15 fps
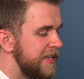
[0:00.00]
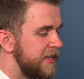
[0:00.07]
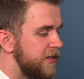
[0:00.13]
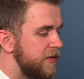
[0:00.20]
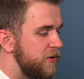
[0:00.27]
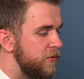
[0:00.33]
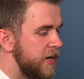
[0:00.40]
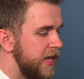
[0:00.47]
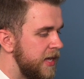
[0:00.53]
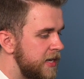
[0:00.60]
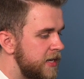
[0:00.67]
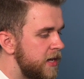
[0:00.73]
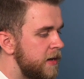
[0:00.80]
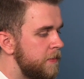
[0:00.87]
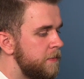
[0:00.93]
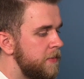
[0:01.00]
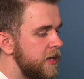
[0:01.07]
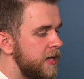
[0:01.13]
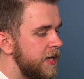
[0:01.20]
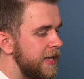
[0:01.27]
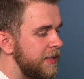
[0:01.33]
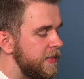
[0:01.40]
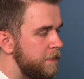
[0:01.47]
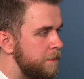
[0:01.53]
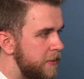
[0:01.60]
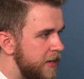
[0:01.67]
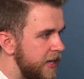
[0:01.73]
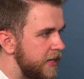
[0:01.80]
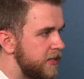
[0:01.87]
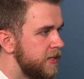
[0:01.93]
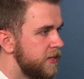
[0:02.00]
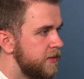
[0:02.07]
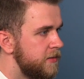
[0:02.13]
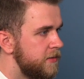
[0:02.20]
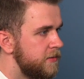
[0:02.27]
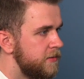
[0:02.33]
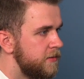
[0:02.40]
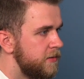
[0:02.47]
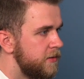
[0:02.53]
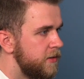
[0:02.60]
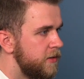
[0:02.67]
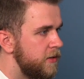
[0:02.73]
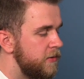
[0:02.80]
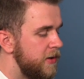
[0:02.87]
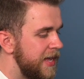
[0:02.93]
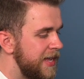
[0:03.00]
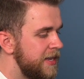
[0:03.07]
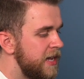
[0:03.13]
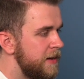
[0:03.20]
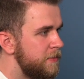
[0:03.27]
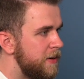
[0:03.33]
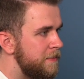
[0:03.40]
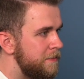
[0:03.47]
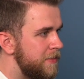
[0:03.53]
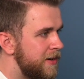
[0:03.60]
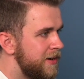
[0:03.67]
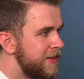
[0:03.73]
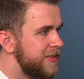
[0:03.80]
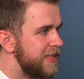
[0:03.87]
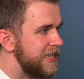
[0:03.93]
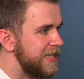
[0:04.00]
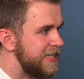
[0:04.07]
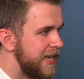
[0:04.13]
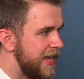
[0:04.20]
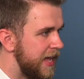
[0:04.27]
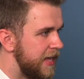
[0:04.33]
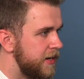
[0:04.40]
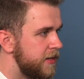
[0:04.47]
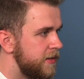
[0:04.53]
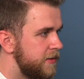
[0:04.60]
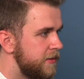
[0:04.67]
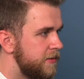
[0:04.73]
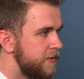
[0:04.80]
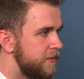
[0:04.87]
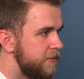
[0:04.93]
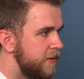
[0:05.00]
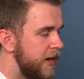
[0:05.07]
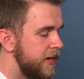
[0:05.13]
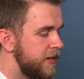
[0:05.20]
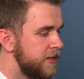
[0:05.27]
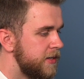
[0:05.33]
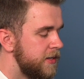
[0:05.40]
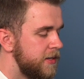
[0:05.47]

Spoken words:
you end up in the pit. You end up among the dead, right?